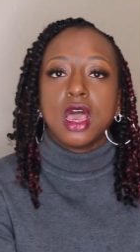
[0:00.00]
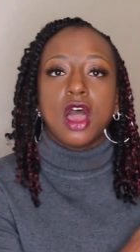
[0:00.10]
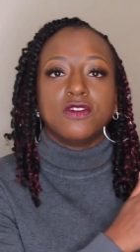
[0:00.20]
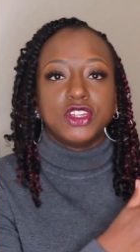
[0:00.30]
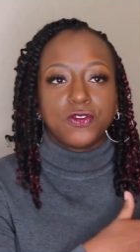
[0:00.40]

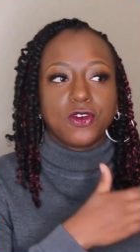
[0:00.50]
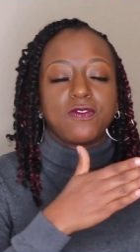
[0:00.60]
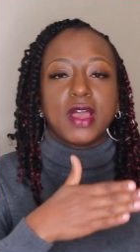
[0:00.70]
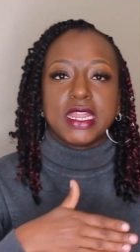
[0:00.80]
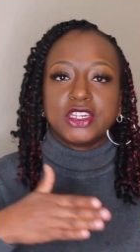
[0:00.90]
of different
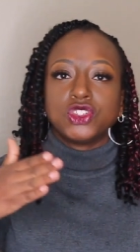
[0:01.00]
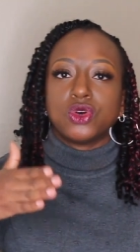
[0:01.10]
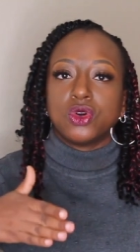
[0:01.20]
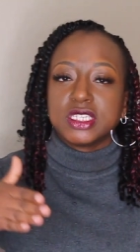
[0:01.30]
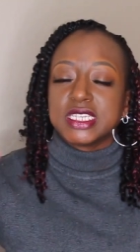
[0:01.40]

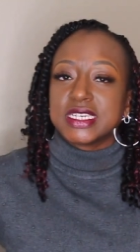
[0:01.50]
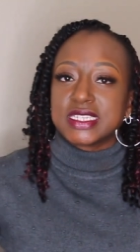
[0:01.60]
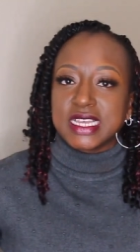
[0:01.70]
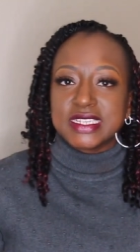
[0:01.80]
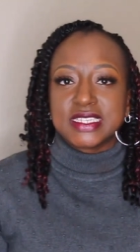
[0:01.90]
financial
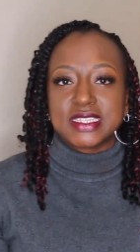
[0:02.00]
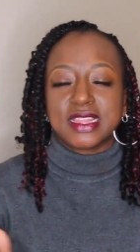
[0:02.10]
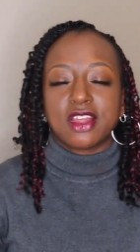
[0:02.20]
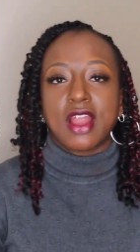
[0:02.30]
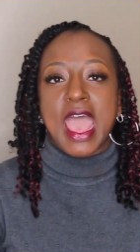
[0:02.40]
successes
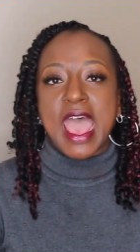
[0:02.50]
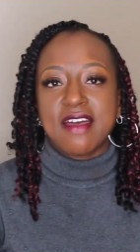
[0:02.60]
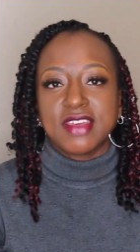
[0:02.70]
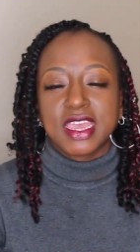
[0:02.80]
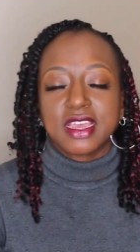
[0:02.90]
that they're
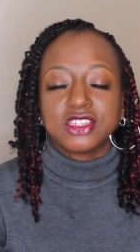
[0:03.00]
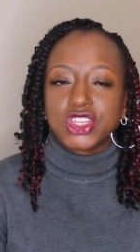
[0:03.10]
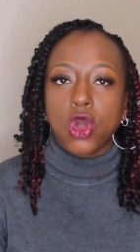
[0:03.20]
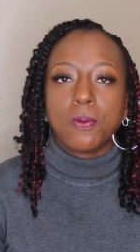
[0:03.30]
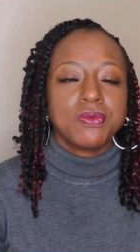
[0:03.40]
having.
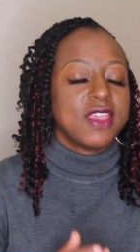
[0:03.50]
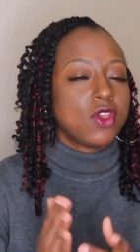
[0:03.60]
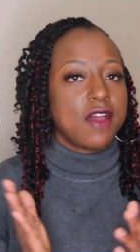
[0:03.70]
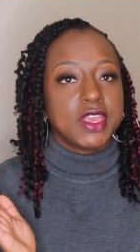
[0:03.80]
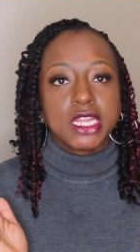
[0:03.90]
So if you
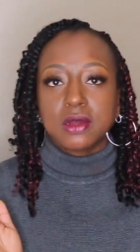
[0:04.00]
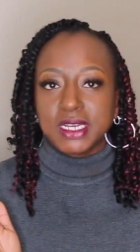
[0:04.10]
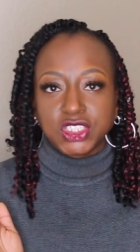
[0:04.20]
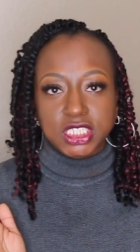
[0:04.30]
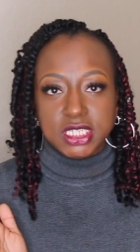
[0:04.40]
have any
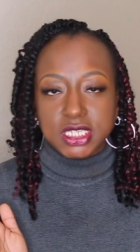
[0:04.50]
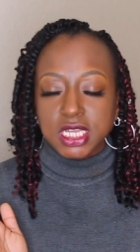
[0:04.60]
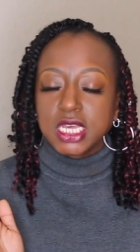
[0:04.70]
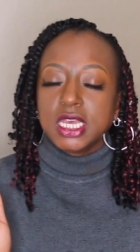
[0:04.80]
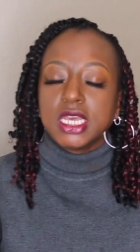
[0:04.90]
questions,
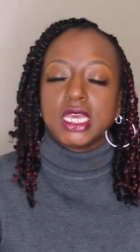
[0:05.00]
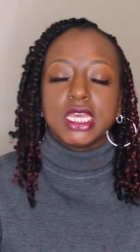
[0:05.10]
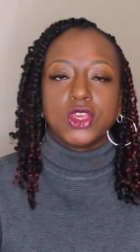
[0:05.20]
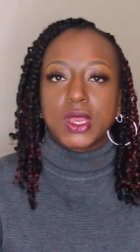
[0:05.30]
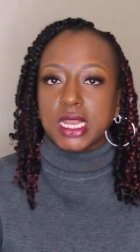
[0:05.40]

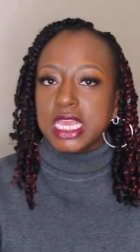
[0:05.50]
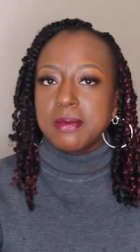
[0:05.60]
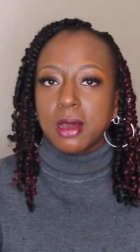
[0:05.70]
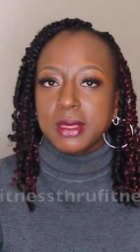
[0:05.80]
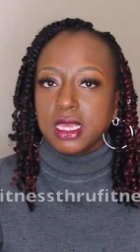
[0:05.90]
you can
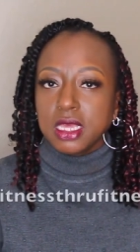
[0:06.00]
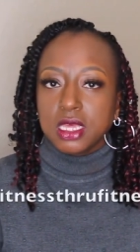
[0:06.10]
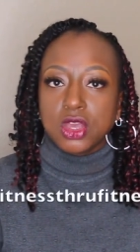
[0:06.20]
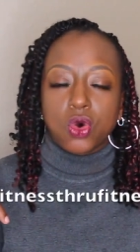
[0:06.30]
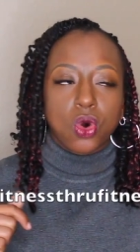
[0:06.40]
email me,
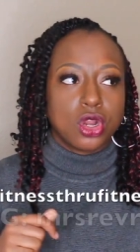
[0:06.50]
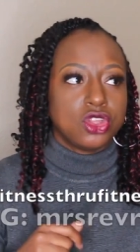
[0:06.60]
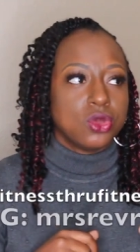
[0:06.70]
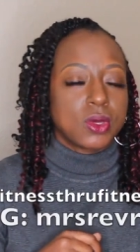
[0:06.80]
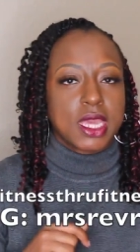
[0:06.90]
or
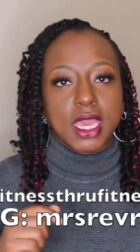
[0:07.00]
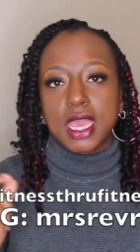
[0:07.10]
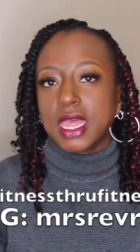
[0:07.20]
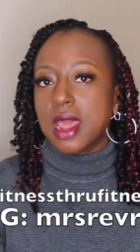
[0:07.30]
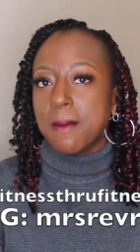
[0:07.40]
you
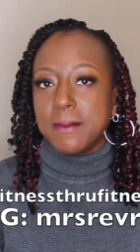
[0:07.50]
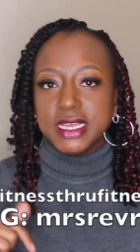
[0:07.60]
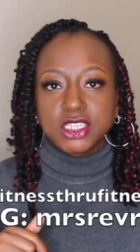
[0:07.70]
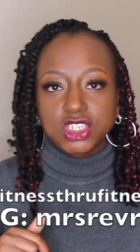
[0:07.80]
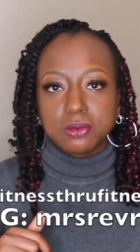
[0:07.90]
can
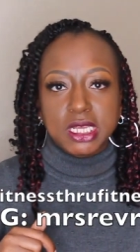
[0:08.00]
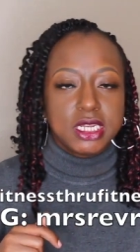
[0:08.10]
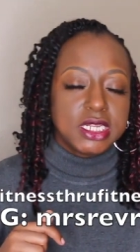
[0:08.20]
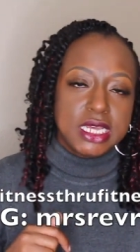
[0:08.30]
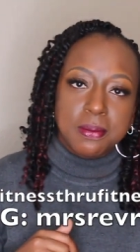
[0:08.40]
message
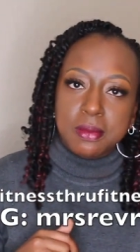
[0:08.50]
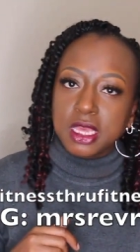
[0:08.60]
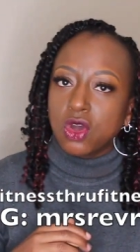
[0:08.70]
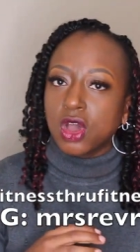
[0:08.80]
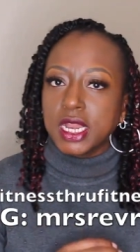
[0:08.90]
me, DM
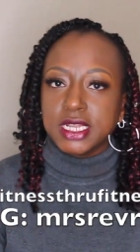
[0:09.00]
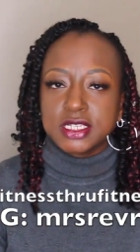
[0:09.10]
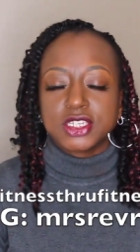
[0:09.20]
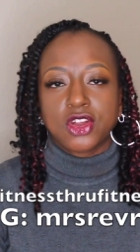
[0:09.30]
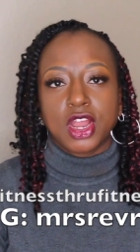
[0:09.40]
me on
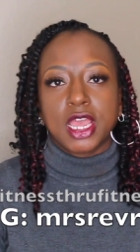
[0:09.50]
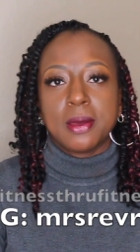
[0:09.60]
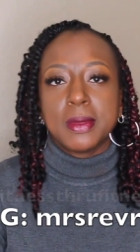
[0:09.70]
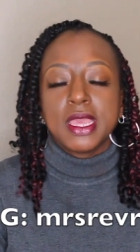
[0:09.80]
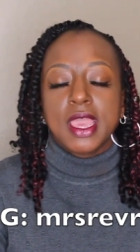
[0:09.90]

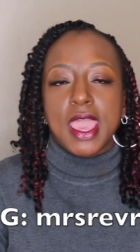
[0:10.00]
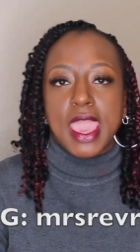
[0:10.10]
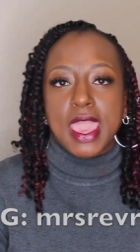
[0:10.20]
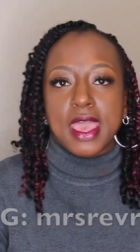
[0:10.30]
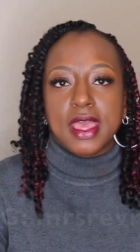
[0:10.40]
Instagram,
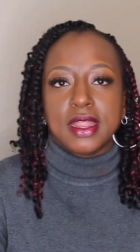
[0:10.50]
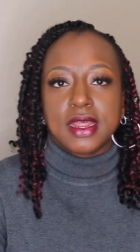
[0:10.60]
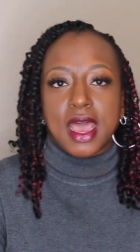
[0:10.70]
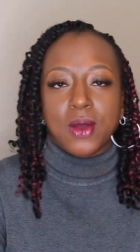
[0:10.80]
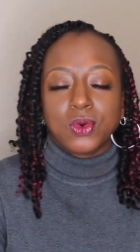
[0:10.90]
and
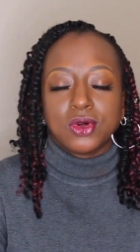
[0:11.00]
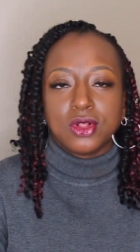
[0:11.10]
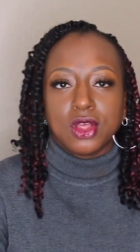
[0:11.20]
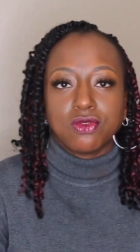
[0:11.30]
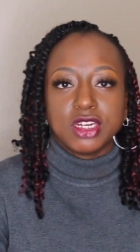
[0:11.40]
I
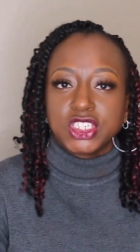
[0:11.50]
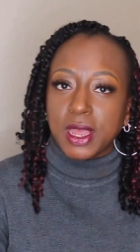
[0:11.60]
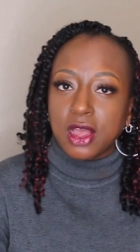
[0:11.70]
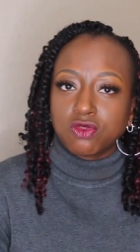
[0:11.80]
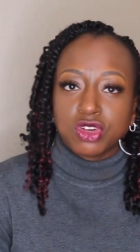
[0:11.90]
will reach
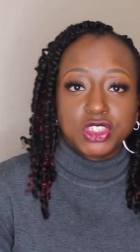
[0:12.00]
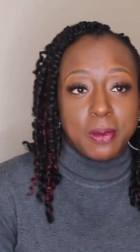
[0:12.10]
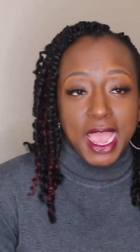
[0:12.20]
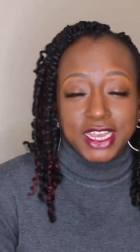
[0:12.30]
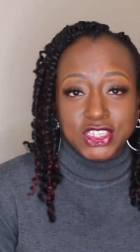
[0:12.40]

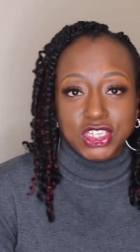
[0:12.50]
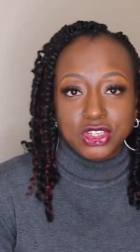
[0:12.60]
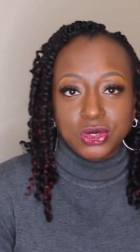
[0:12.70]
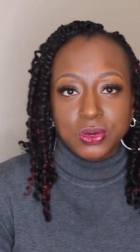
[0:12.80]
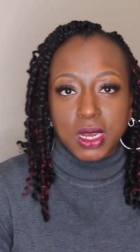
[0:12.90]
back to
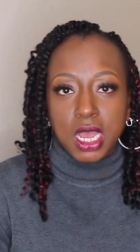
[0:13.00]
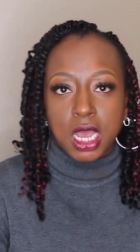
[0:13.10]
you.